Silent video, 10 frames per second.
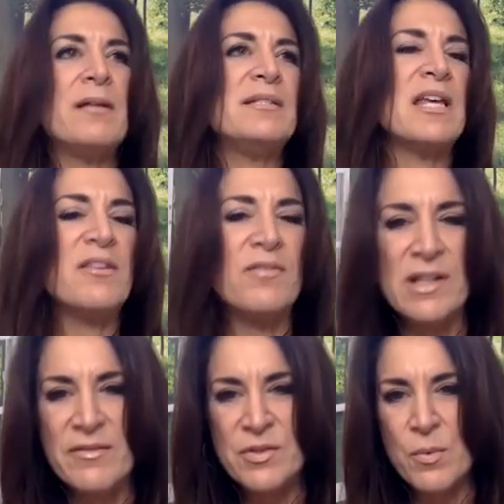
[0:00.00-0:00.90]
death of a
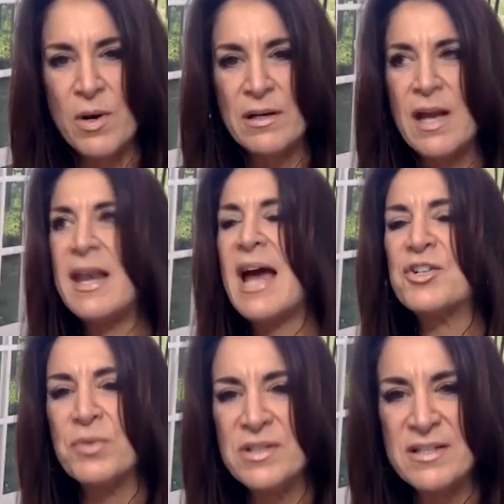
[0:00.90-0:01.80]
loved one, a
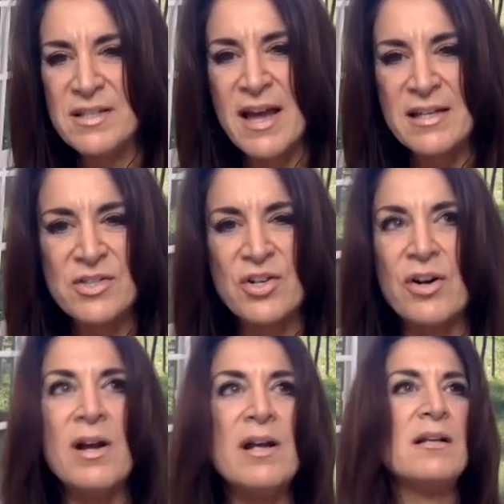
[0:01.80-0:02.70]
natural disaster,